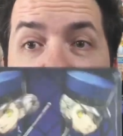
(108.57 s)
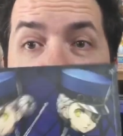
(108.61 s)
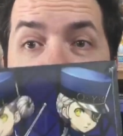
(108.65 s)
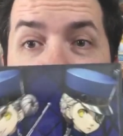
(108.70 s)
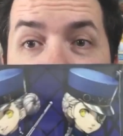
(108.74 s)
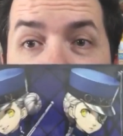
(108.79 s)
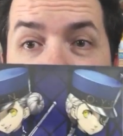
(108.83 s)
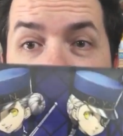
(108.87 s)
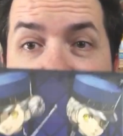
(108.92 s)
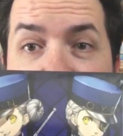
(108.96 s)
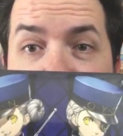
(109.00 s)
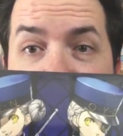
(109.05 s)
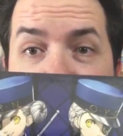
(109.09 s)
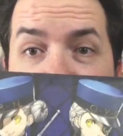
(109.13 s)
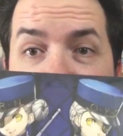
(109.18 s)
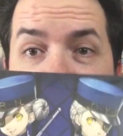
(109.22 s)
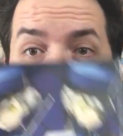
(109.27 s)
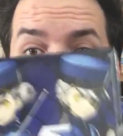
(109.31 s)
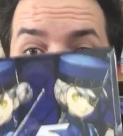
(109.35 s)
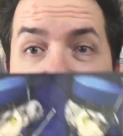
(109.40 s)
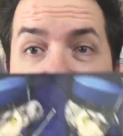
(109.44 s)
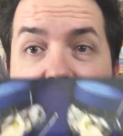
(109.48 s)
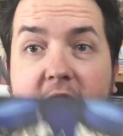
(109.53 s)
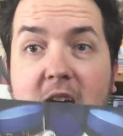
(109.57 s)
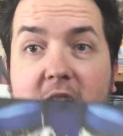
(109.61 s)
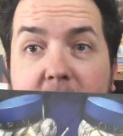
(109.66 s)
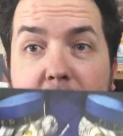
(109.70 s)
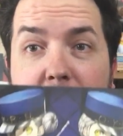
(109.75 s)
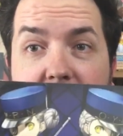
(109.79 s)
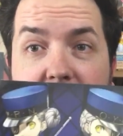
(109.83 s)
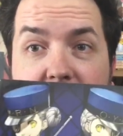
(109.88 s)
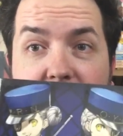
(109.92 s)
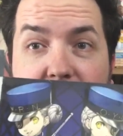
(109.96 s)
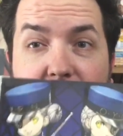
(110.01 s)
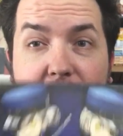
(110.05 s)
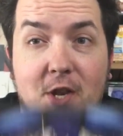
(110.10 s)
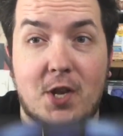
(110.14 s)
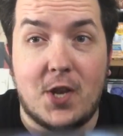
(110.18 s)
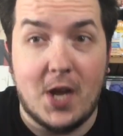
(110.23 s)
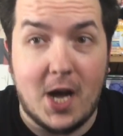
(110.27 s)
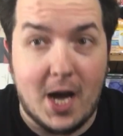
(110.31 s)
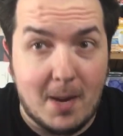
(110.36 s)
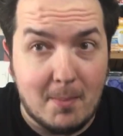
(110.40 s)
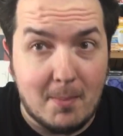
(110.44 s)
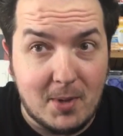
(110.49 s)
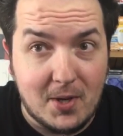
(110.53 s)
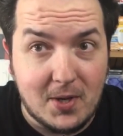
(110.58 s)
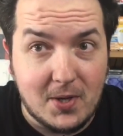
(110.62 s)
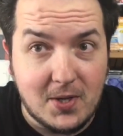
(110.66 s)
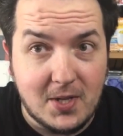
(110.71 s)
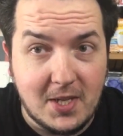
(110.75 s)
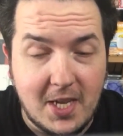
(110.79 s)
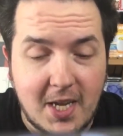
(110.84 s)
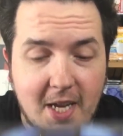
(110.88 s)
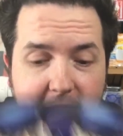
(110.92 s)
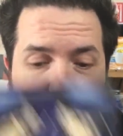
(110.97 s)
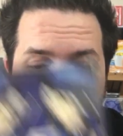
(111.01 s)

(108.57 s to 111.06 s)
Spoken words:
the soundtrack to the game is phenomenal.